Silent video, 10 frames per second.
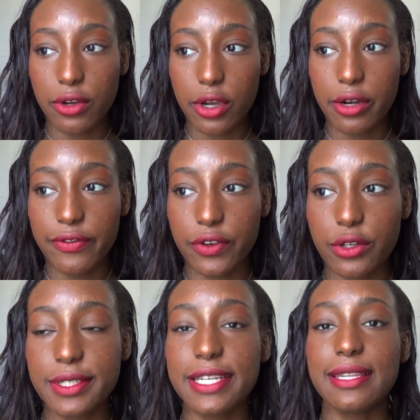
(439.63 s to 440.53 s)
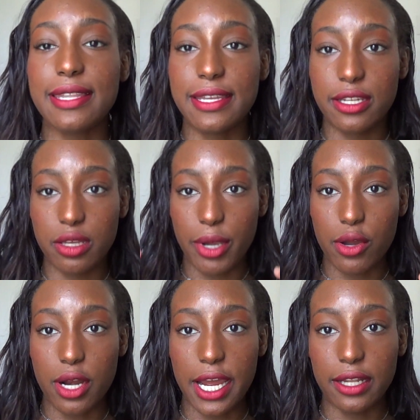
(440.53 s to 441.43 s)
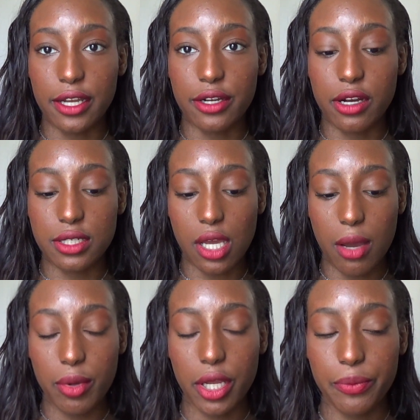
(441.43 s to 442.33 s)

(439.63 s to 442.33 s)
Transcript: on first and then the powder highlighter on top.